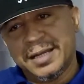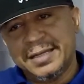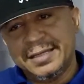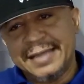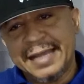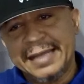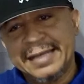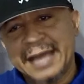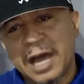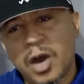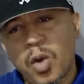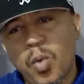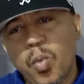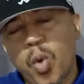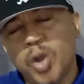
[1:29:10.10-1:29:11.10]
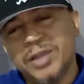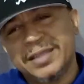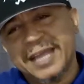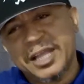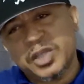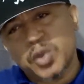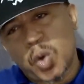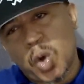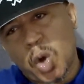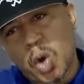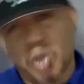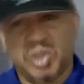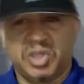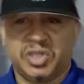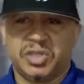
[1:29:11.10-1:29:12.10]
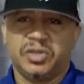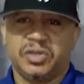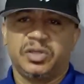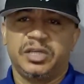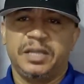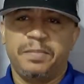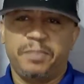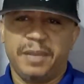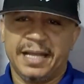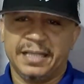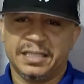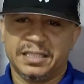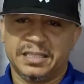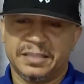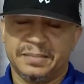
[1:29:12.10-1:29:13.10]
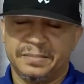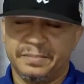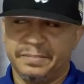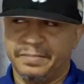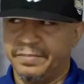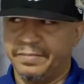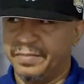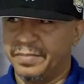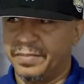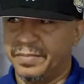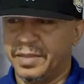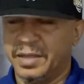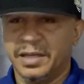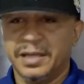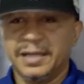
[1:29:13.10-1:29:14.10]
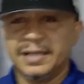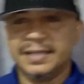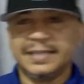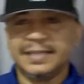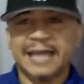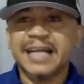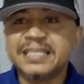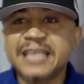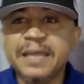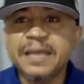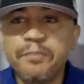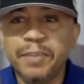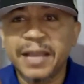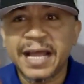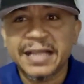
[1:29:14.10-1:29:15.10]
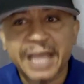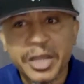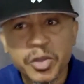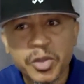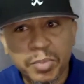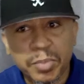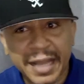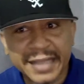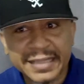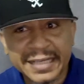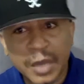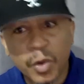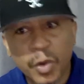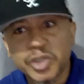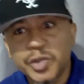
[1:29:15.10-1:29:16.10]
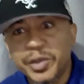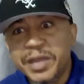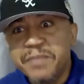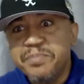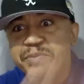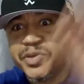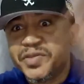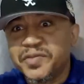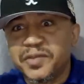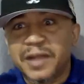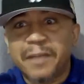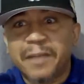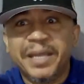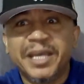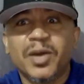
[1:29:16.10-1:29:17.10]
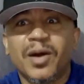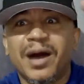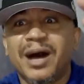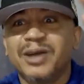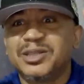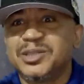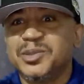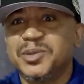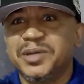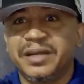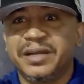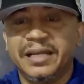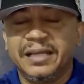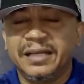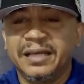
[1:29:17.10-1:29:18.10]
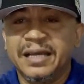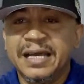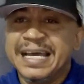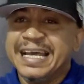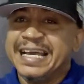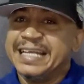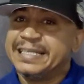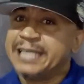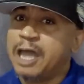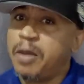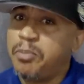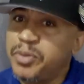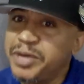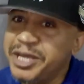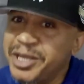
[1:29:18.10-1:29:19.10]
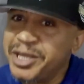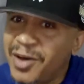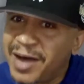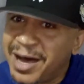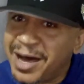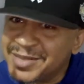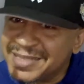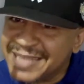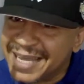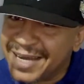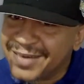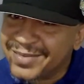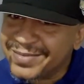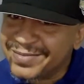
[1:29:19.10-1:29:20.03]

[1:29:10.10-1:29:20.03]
They now wanted to cut the plant. That same plant that you planted that was looking beautiful and making your house look green is now pulling your house down.